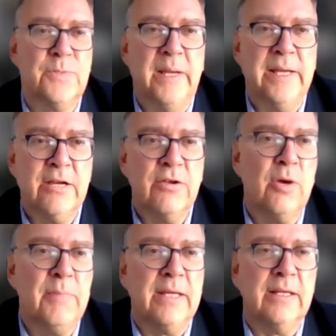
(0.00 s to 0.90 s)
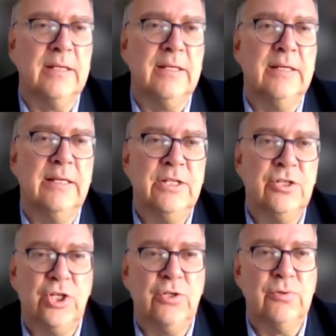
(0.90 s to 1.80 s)
by economic
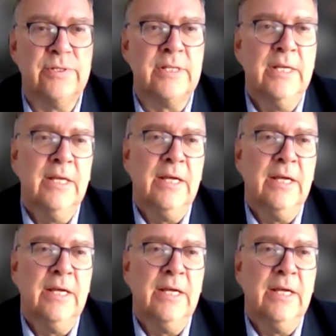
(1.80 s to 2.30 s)
issues,